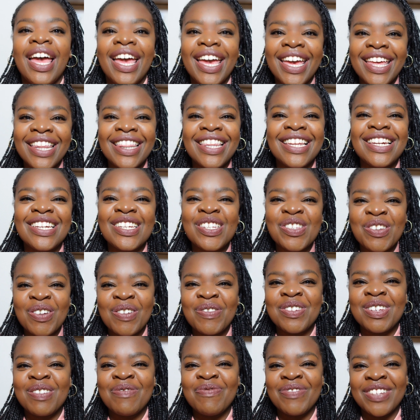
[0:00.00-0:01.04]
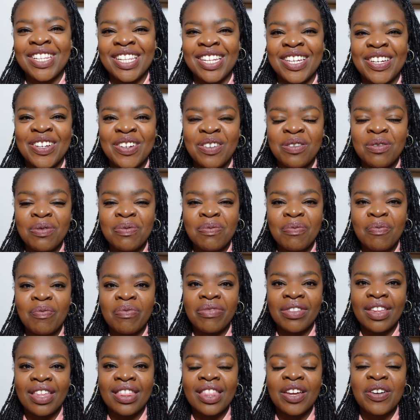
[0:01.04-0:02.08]
In the description below,
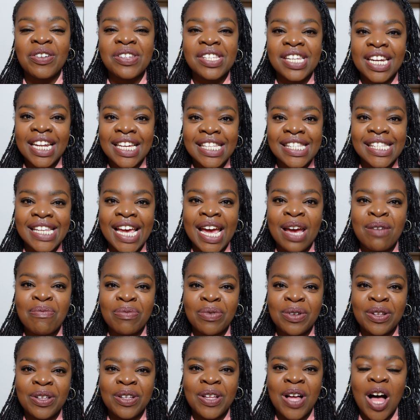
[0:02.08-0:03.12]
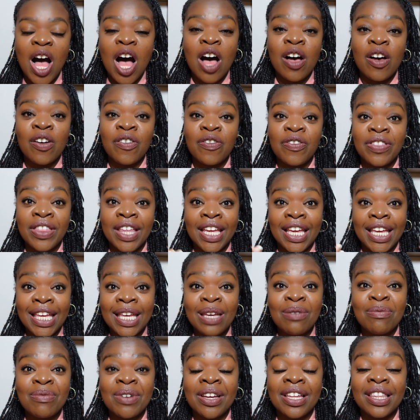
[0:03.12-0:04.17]
there's an example of the
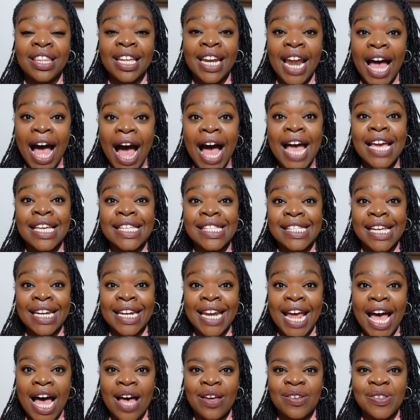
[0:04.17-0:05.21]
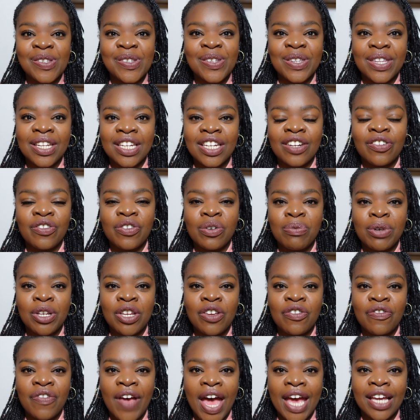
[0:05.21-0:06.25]
email that I send out to the different
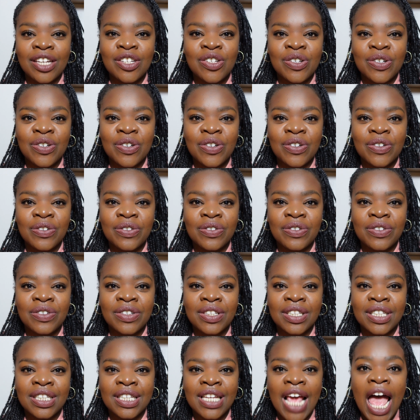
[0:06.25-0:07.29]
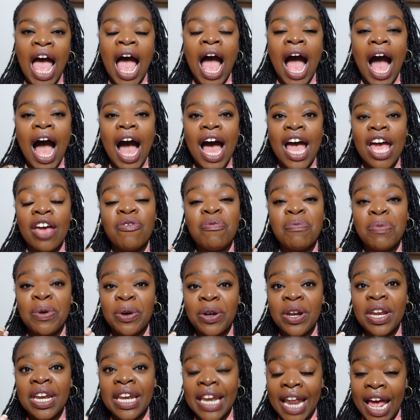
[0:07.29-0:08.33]
manufacturer. I have
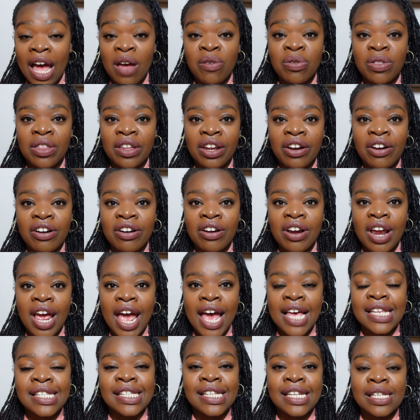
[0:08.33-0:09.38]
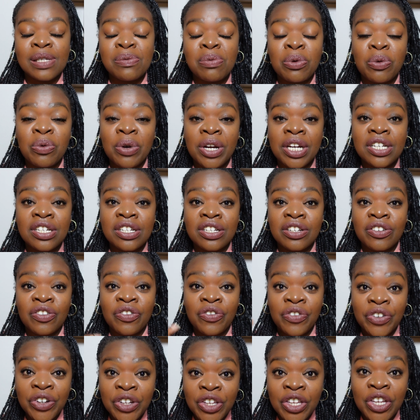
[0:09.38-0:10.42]
put it down there as an inspiration
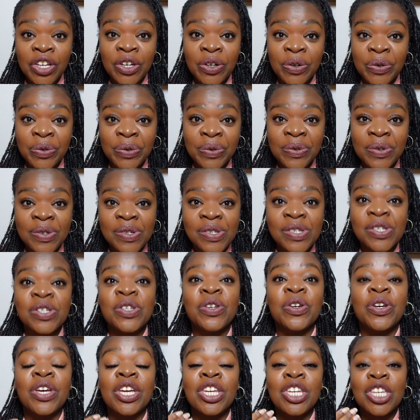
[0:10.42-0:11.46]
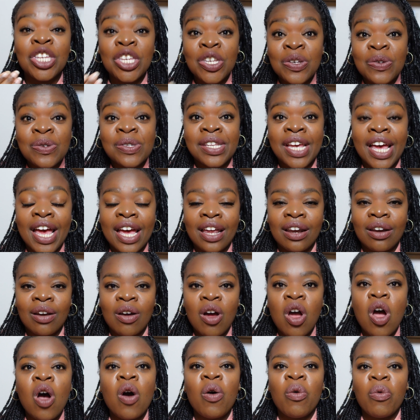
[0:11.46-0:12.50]
for you so you can use that
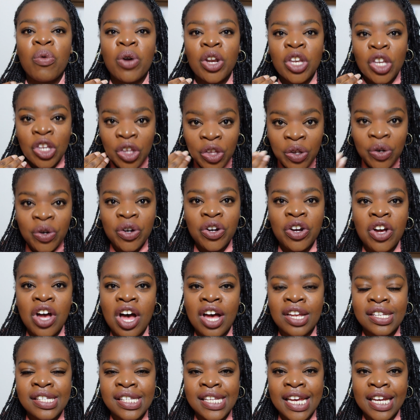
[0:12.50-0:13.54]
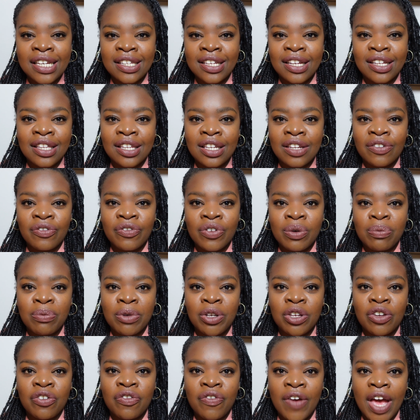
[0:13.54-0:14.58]
when you're contacting the different
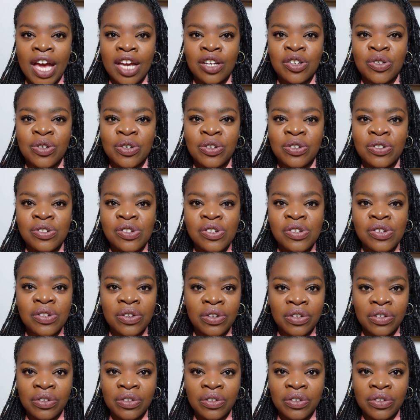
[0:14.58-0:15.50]
manufacturers.